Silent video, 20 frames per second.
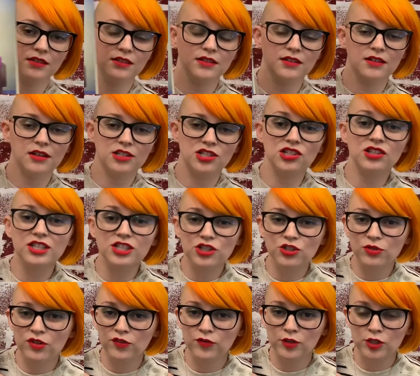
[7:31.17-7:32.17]
So let's do a
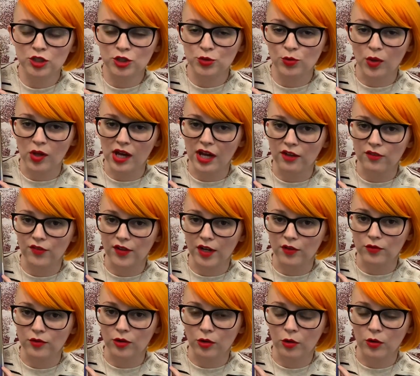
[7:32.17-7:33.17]
virtual high five
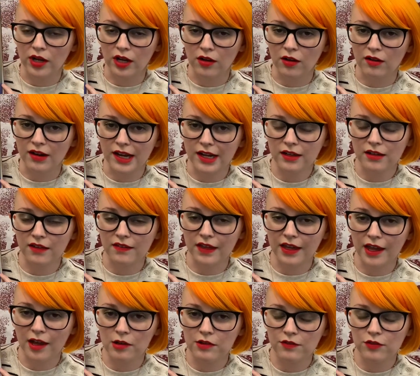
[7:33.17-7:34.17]
real quick, all right? On the
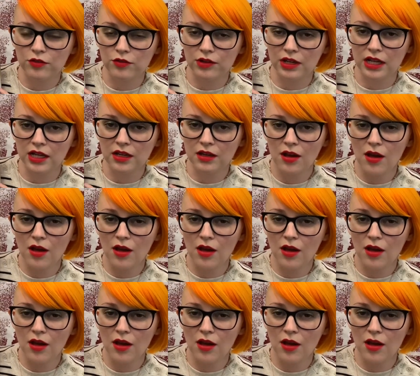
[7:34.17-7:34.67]
count of 3.